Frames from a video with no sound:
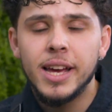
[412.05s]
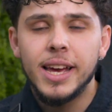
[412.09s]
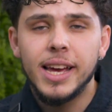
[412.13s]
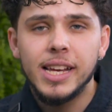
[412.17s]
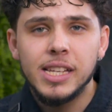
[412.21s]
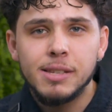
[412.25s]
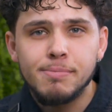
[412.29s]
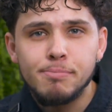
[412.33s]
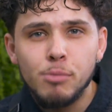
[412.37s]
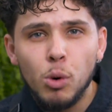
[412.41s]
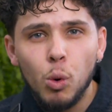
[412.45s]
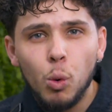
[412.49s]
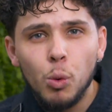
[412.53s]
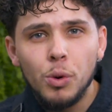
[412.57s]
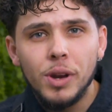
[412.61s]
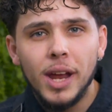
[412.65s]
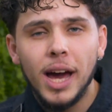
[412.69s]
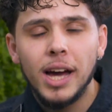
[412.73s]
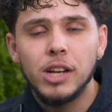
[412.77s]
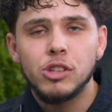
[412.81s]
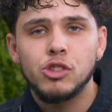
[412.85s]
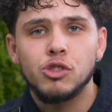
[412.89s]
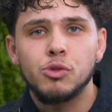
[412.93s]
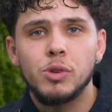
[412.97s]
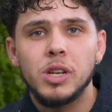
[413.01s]
it's more
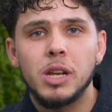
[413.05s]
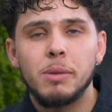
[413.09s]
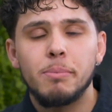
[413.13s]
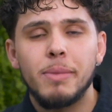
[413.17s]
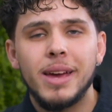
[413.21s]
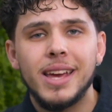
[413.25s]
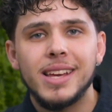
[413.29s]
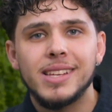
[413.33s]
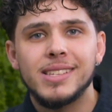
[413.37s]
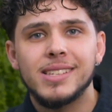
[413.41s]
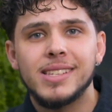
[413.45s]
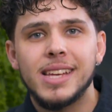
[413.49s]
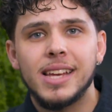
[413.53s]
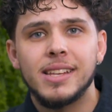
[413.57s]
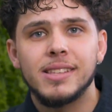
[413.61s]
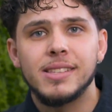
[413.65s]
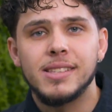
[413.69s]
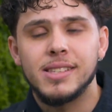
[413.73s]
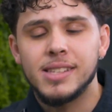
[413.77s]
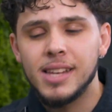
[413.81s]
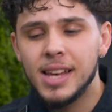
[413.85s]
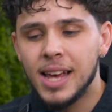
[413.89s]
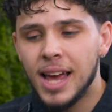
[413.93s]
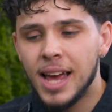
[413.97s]
natural, and it makes sense.